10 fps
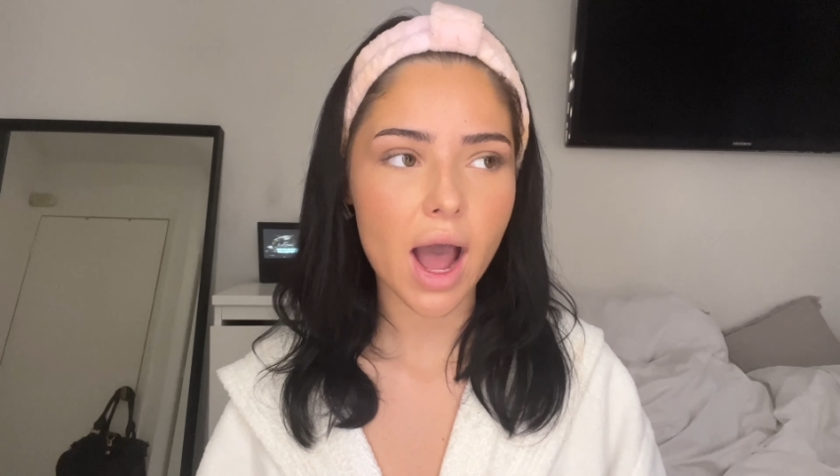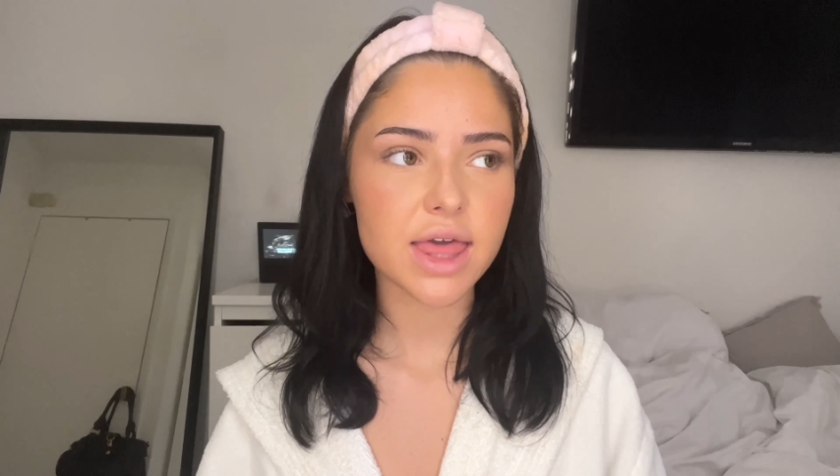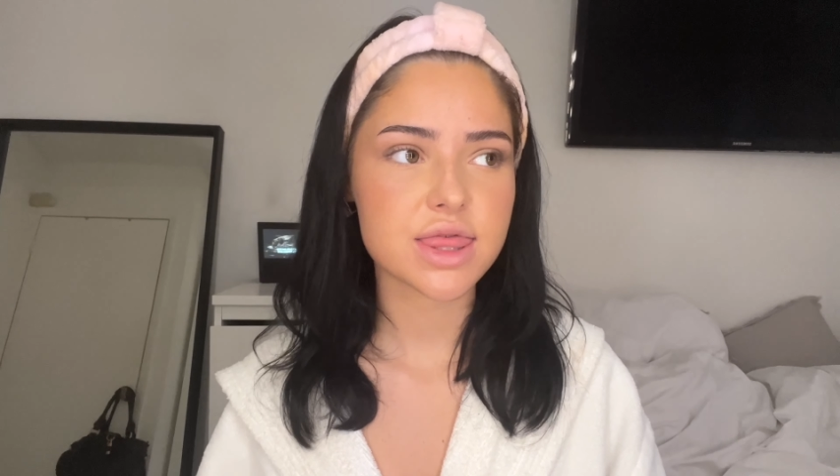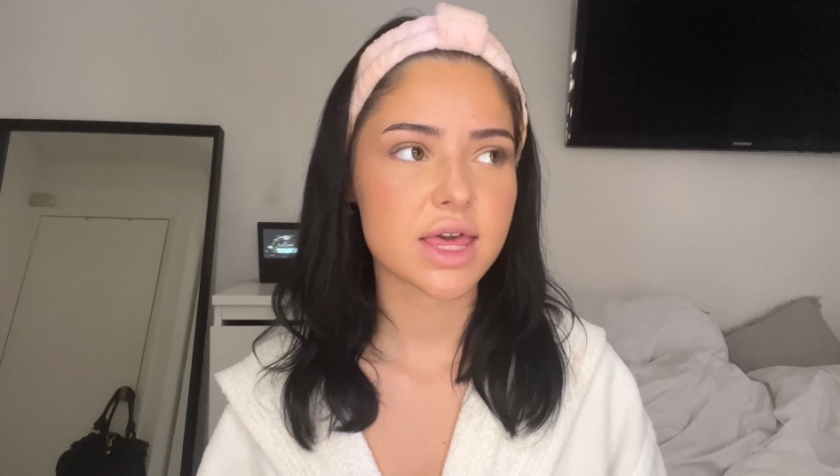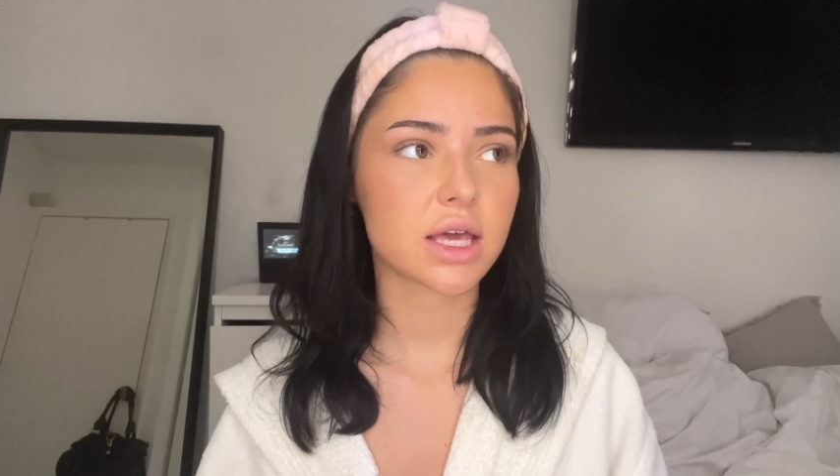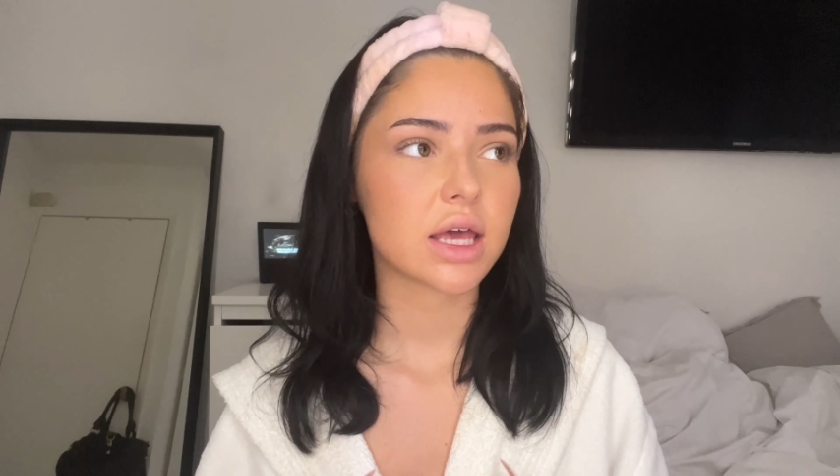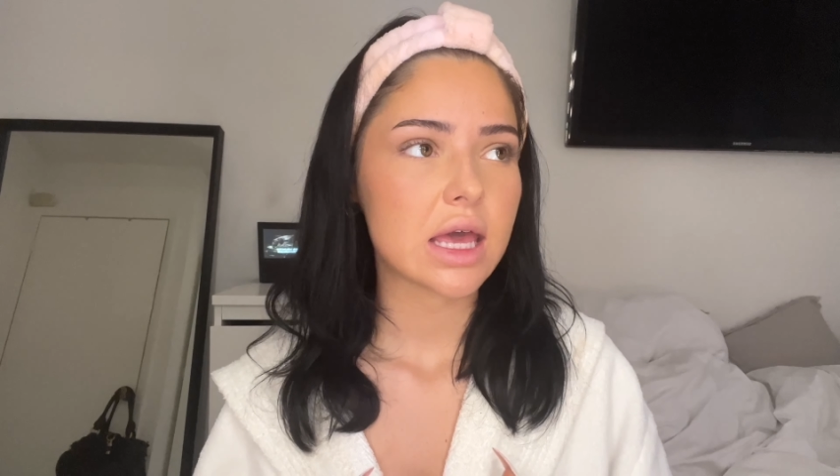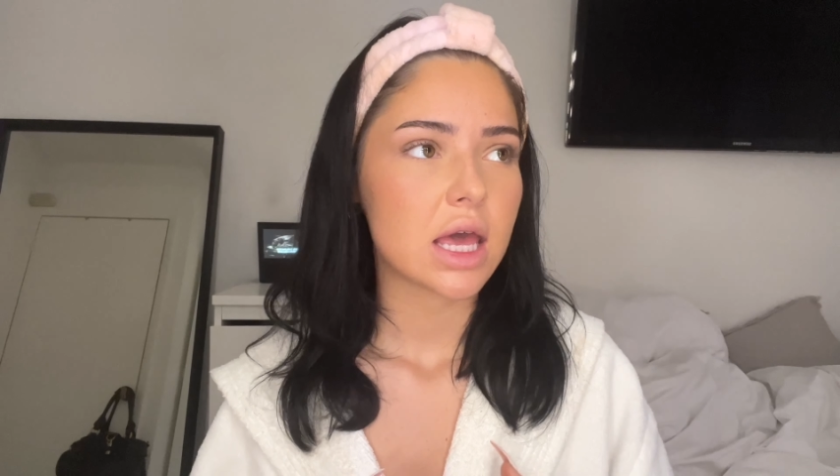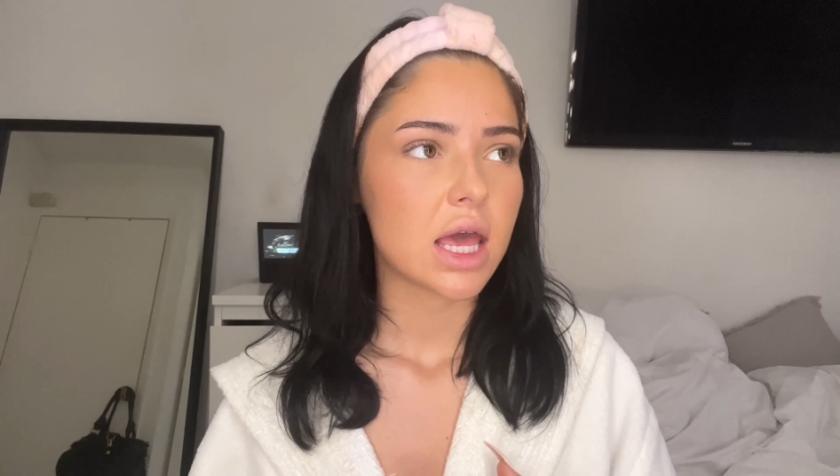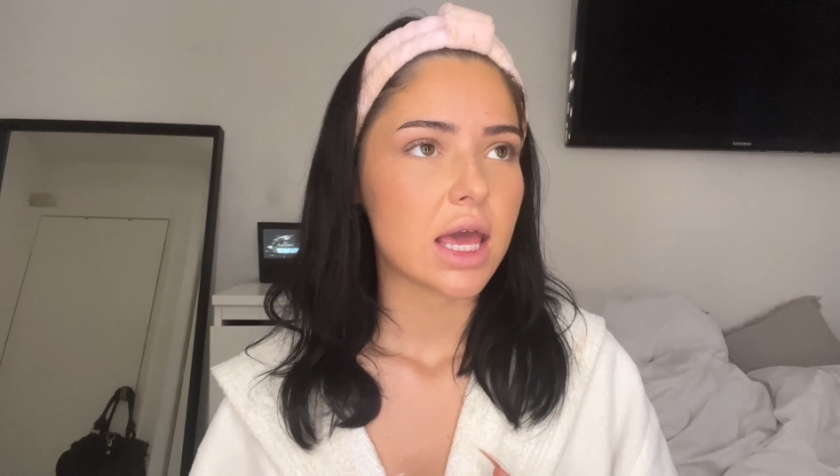I think
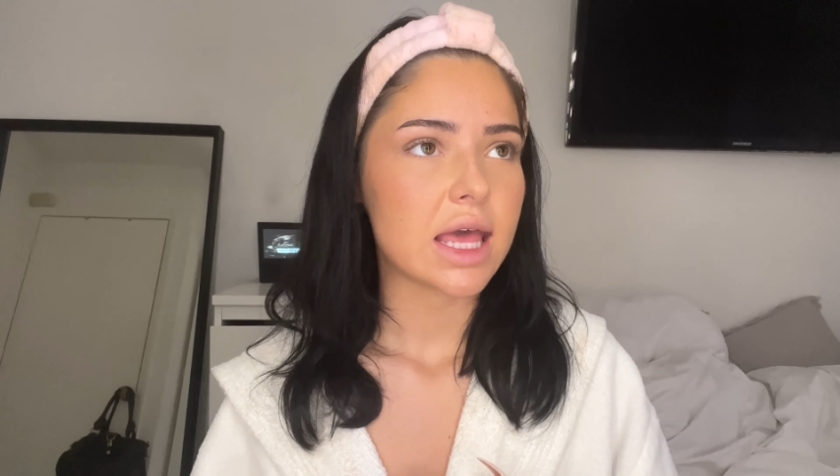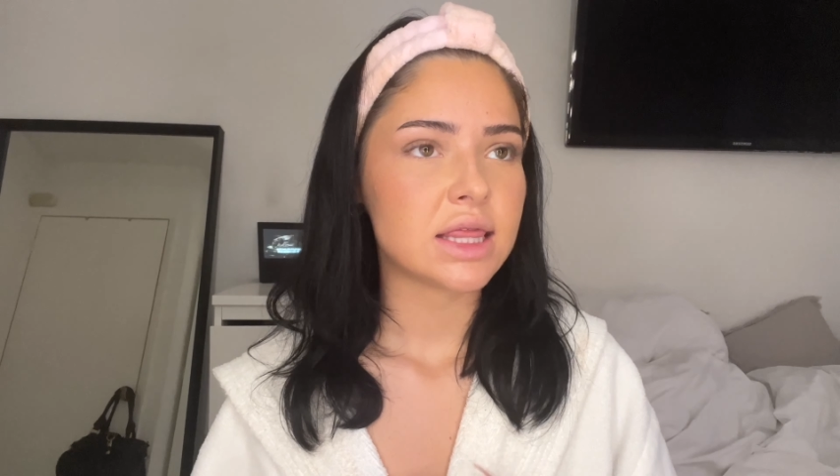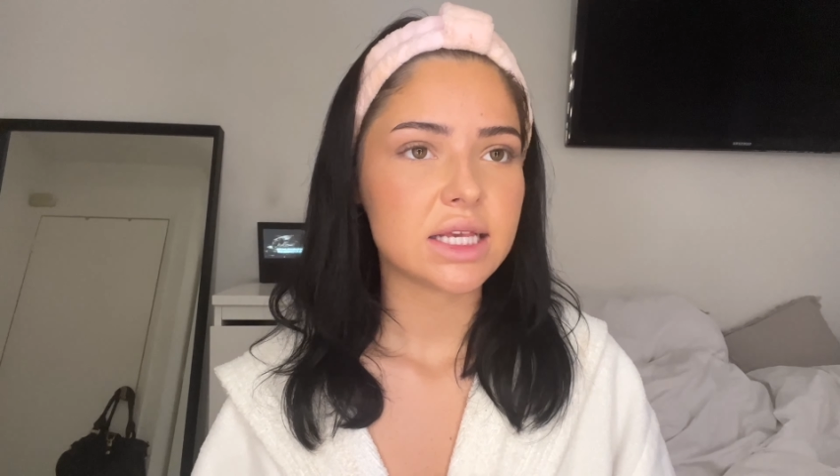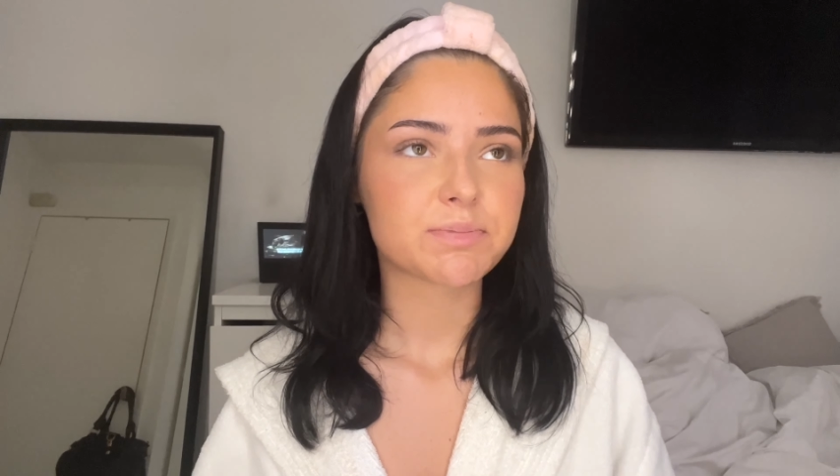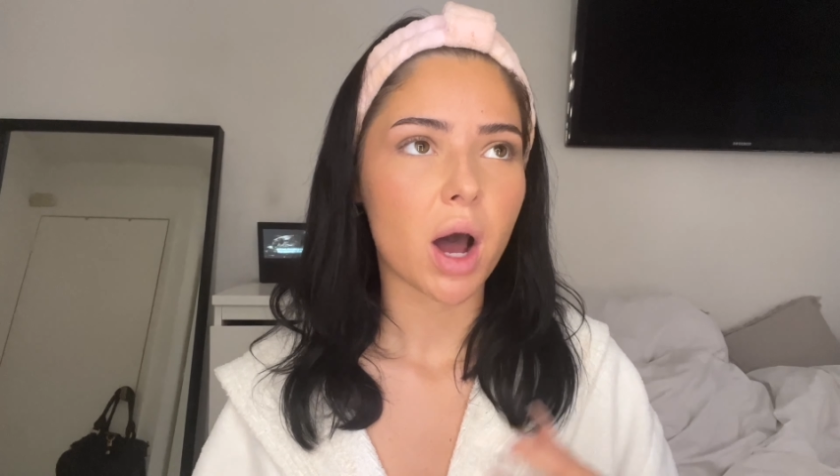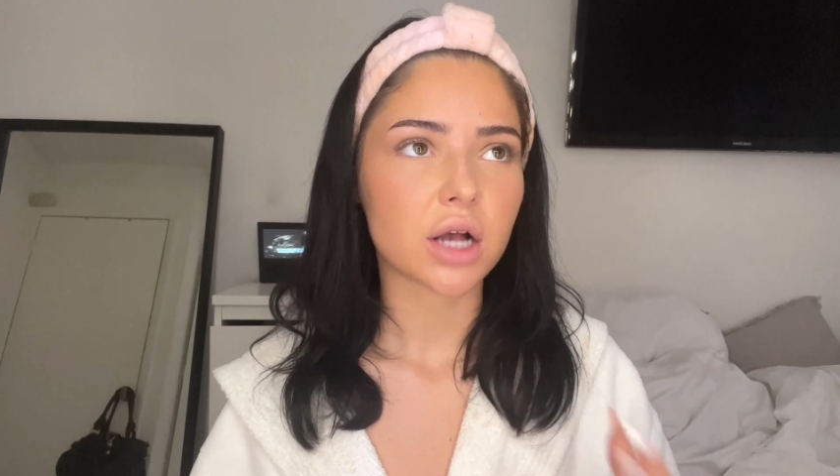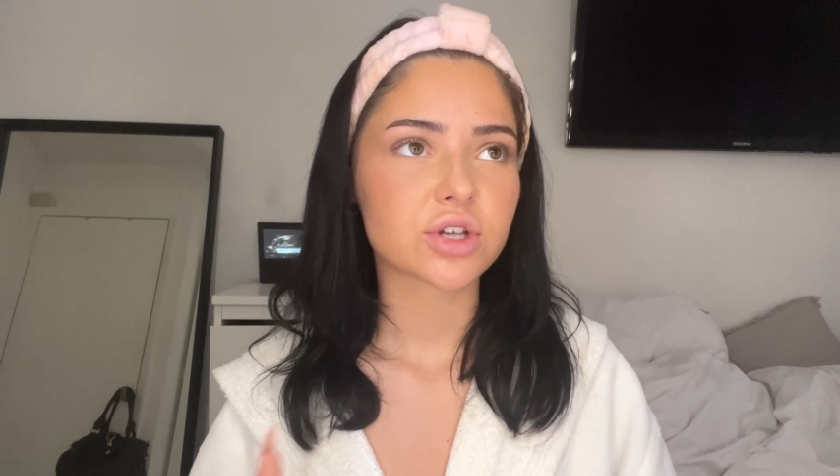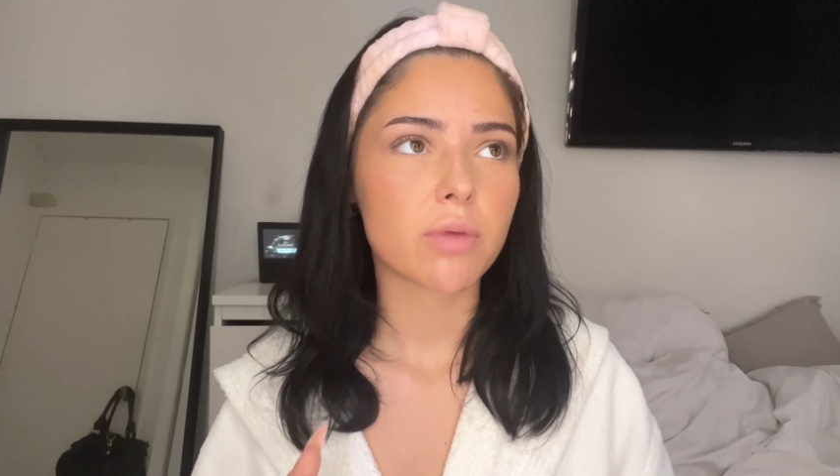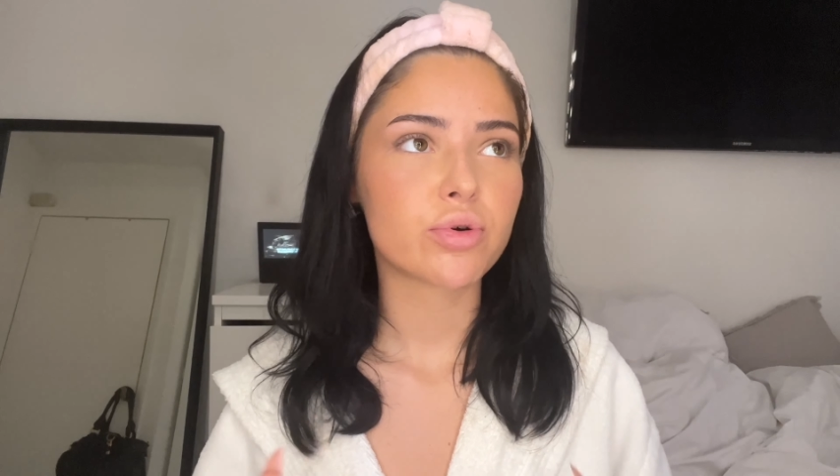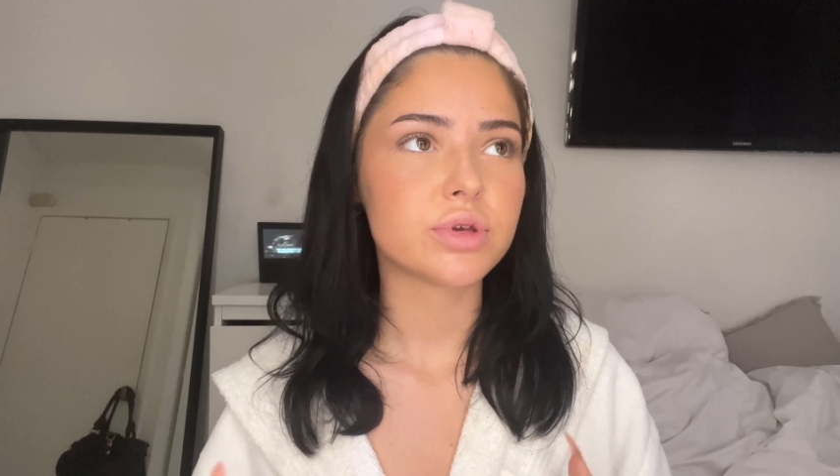in these past
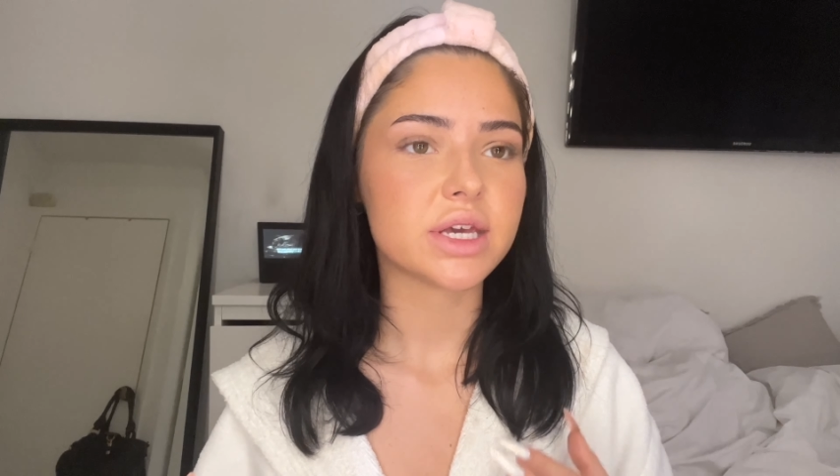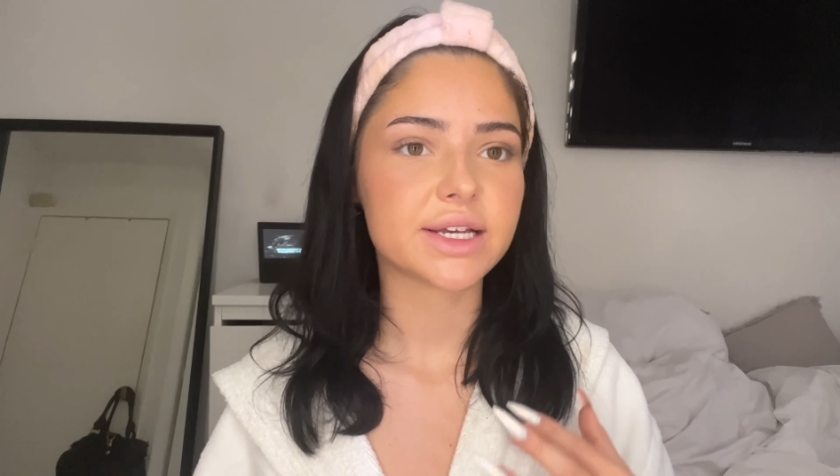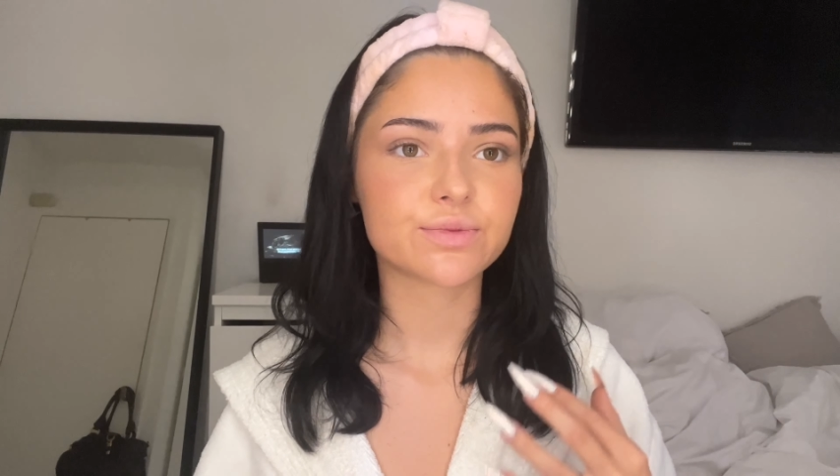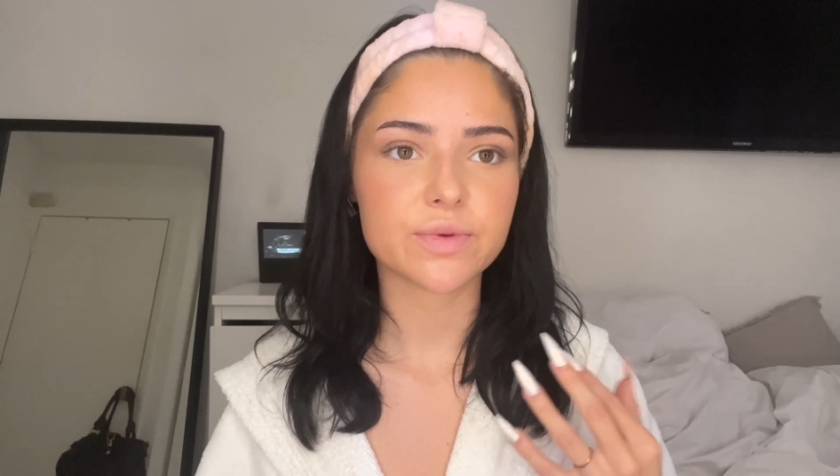couple of years,